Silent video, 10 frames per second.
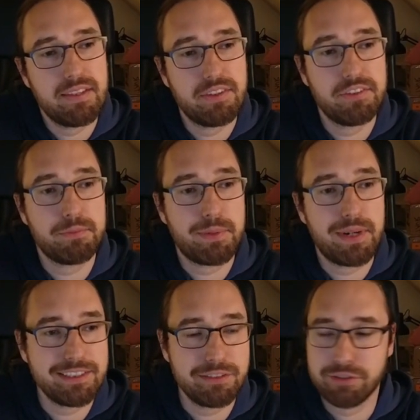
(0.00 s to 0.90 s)

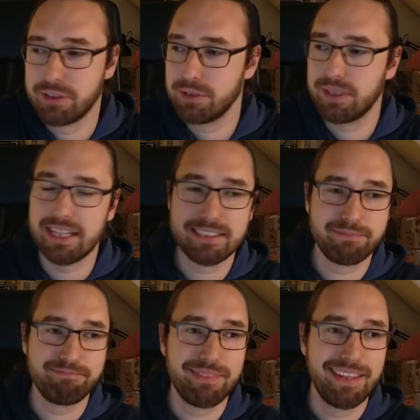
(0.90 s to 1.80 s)
surprising for you guys.
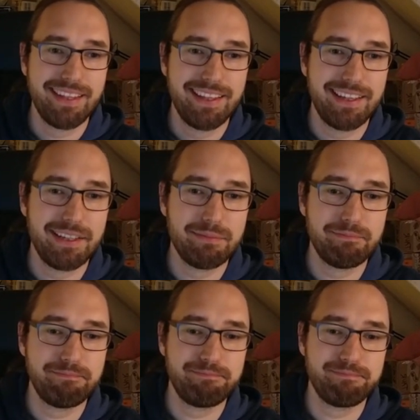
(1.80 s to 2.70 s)

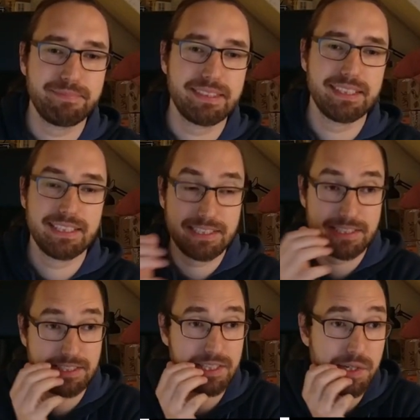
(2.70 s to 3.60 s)

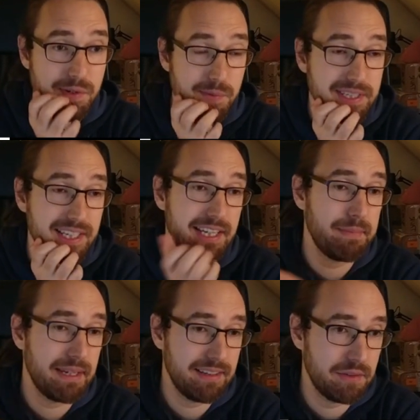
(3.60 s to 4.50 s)
So what can a
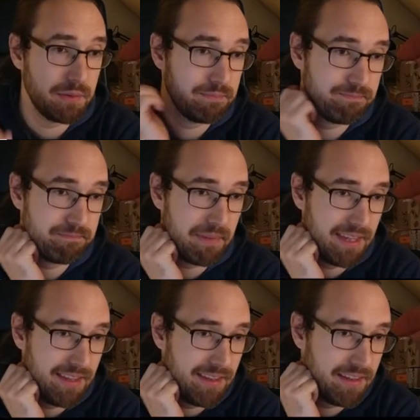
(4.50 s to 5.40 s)
magnet do?
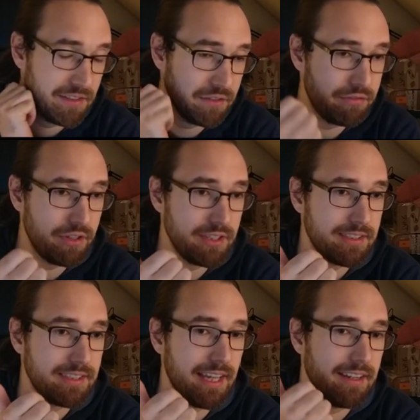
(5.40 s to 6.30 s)
The first,
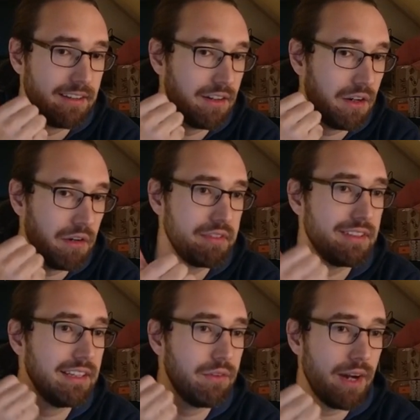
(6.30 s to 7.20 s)
it can
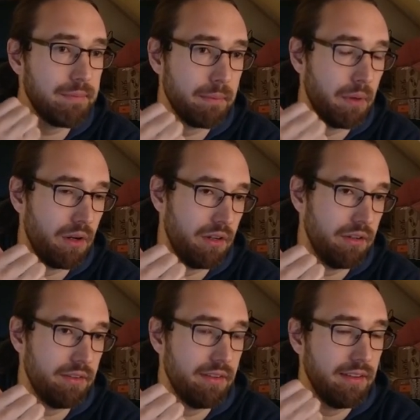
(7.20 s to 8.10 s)
obviously grab a
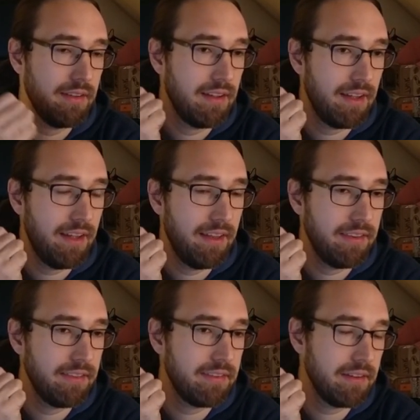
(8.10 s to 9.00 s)
ball,
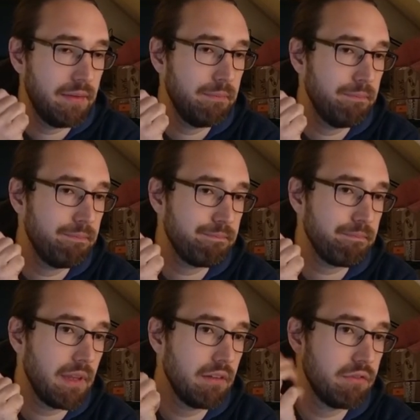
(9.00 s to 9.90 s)
and
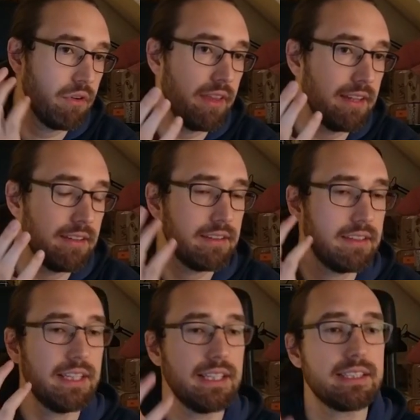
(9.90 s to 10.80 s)
for that it
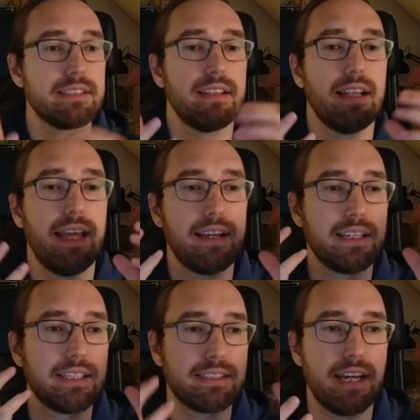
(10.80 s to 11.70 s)
needs
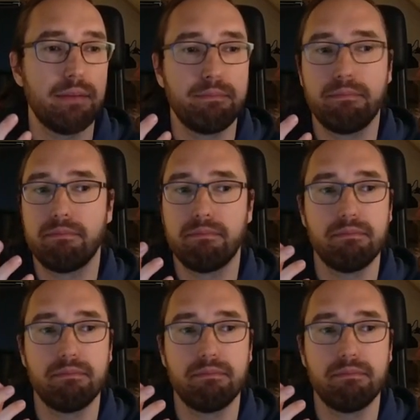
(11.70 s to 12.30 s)
like some